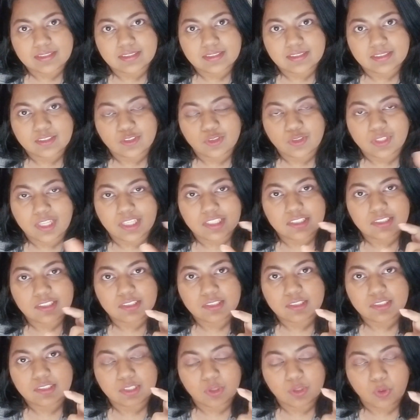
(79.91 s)
So that's
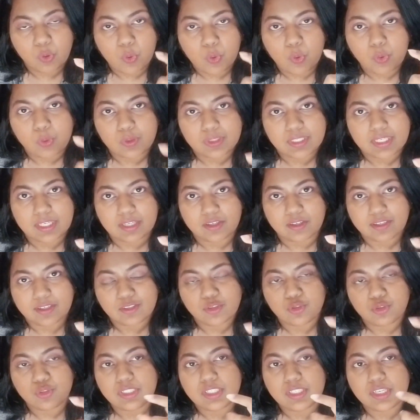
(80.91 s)
the goal here, is
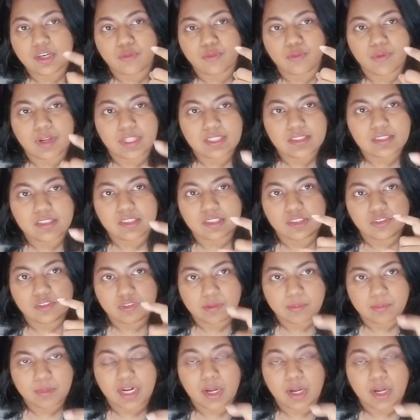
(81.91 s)
you need a rental agreement.